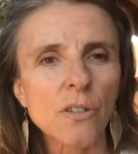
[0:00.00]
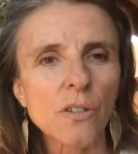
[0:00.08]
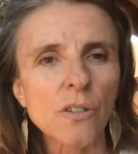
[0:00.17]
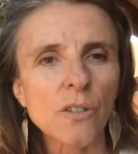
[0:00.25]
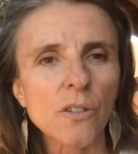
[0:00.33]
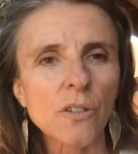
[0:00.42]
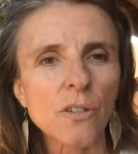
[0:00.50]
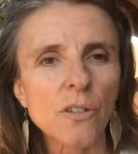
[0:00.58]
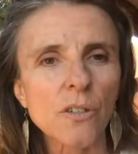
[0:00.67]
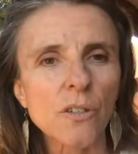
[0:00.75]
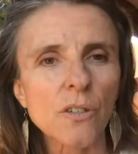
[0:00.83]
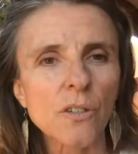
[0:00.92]
You're
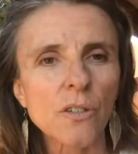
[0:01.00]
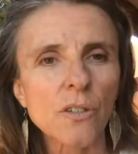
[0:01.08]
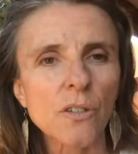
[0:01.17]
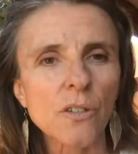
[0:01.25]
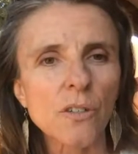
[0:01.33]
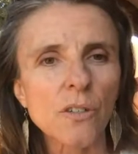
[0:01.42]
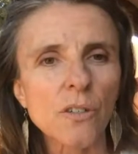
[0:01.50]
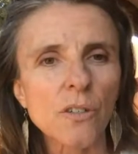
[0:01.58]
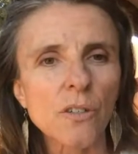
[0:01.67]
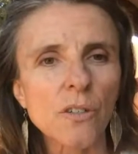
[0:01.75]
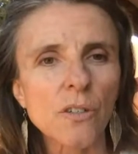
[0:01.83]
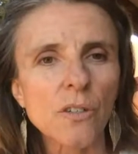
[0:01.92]
practicing trusting yourself
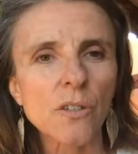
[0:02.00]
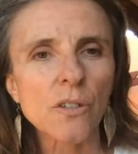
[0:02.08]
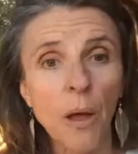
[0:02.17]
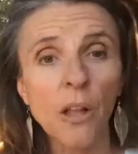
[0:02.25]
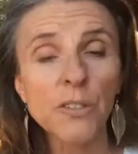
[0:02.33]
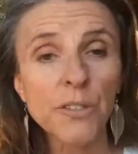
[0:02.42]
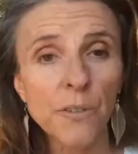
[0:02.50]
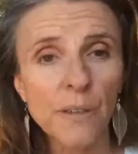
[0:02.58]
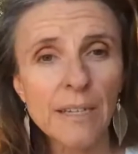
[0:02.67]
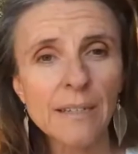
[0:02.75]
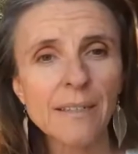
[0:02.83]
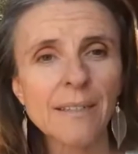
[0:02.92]
about smaller
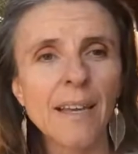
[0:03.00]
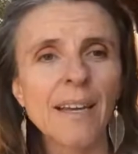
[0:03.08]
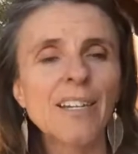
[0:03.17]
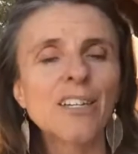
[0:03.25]
things